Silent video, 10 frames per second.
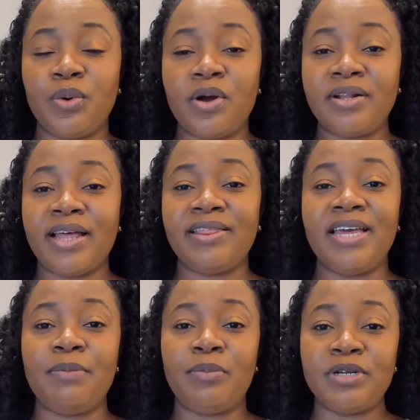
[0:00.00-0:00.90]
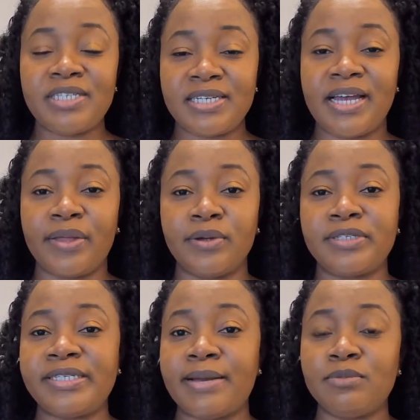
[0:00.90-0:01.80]
that they put together some
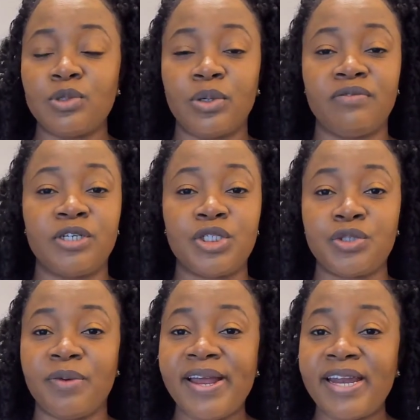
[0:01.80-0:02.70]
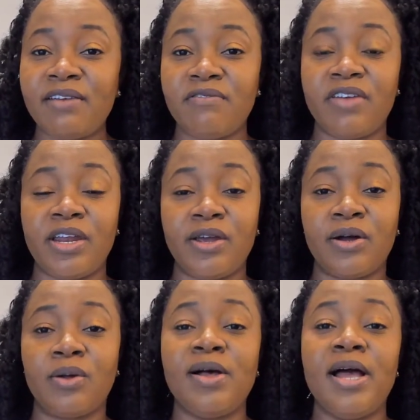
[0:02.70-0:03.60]
sort of a training video,
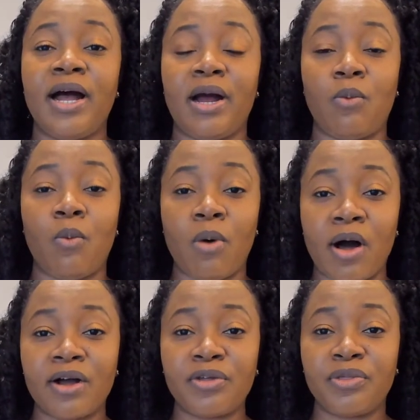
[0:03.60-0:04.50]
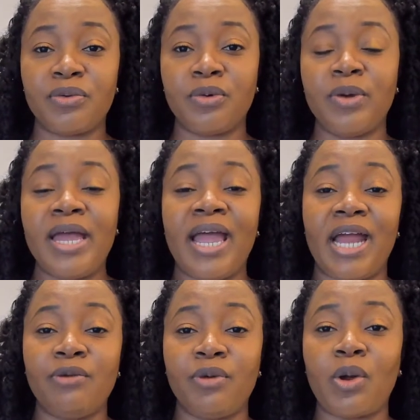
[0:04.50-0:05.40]
a walkthrough, and
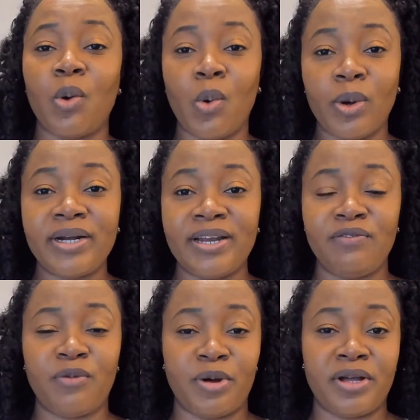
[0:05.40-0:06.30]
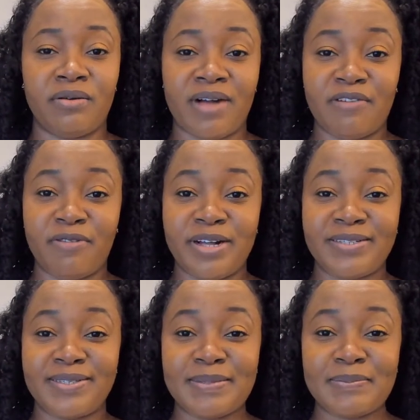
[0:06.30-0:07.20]
record it for your reference.
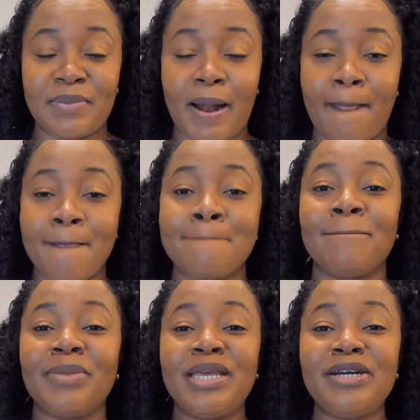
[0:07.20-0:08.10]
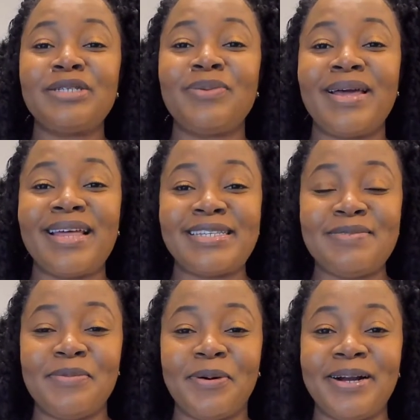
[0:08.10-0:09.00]
Here's why that's
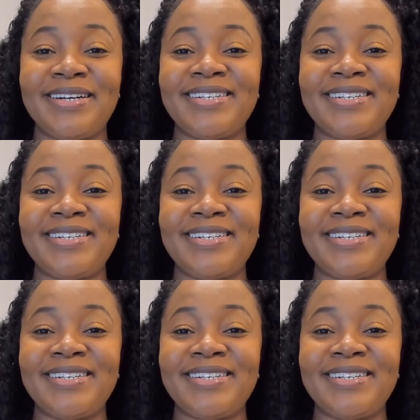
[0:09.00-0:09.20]
important.